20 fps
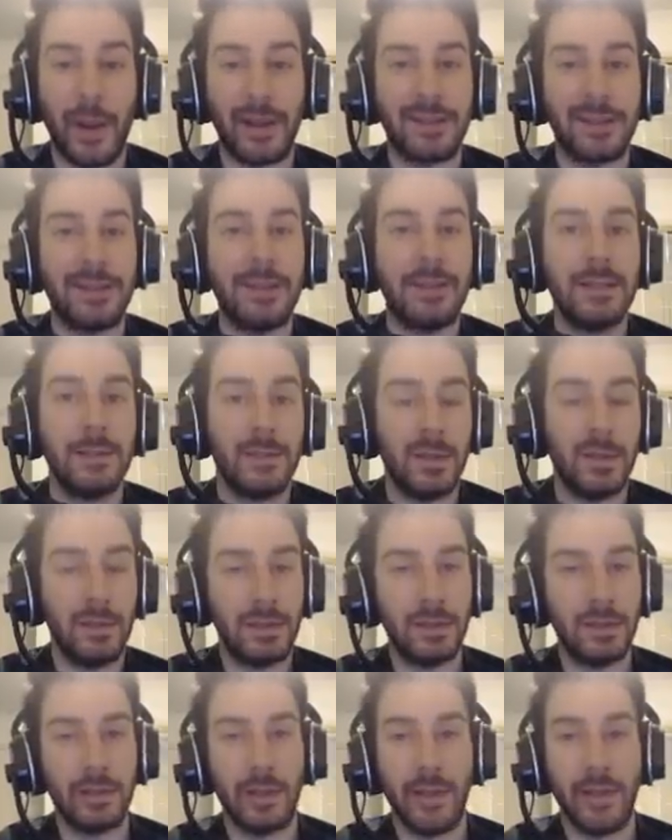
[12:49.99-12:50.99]
I see some
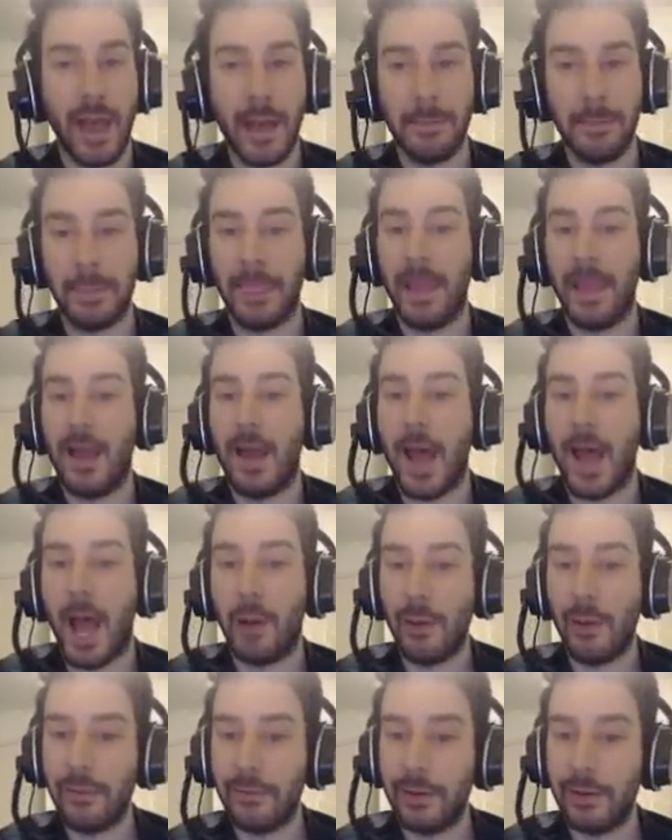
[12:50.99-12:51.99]
usage in that.
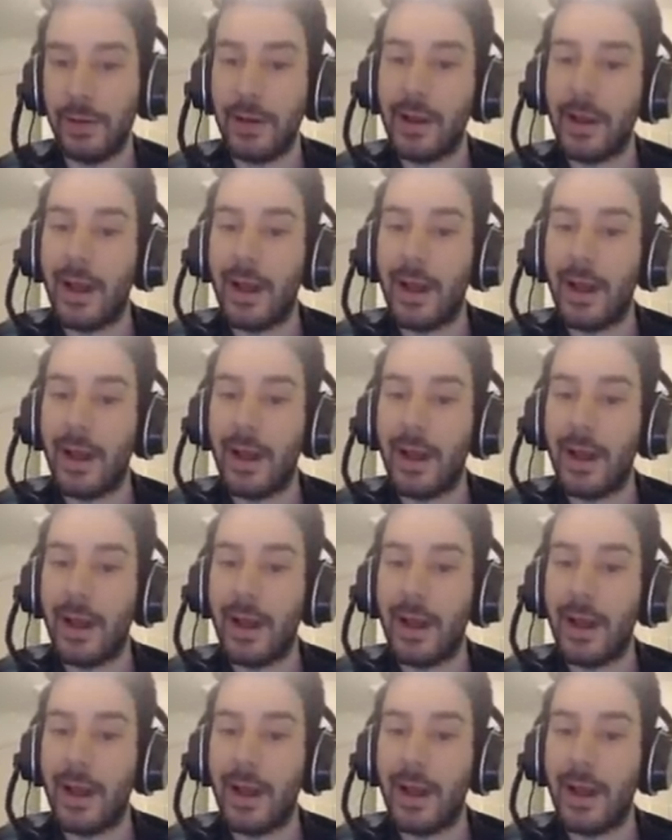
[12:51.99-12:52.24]
However,